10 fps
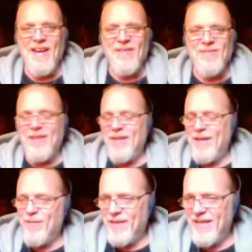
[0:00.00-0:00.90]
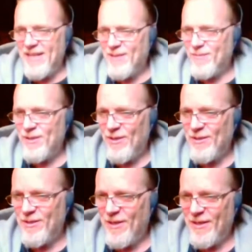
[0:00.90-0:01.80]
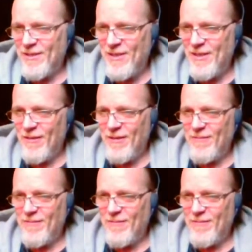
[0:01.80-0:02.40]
Then everybody has what's called a dark secret.